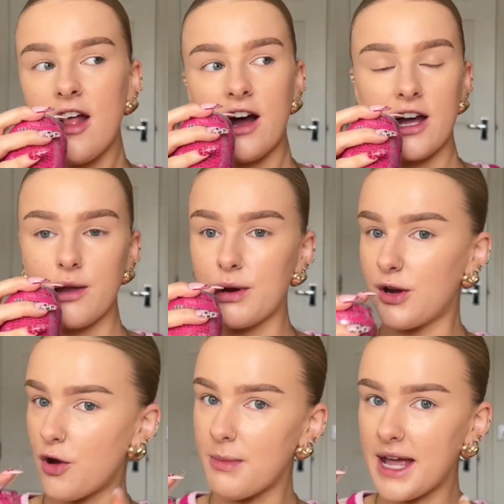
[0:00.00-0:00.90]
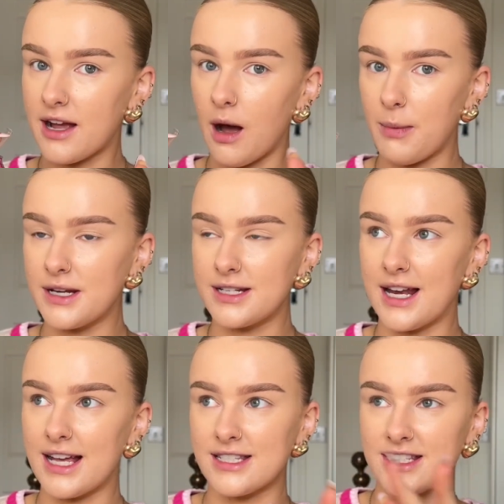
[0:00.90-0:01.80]
Are you a no makeup
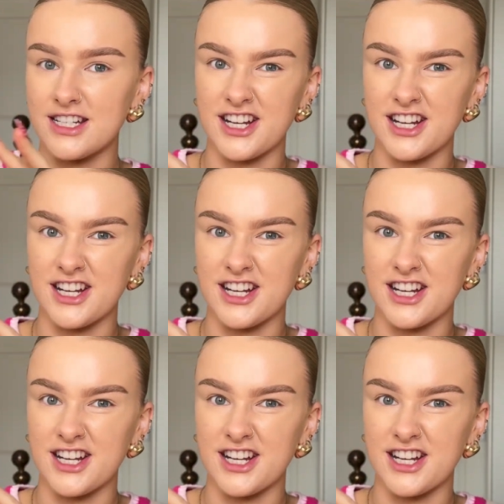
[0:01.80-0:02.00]
unless it's an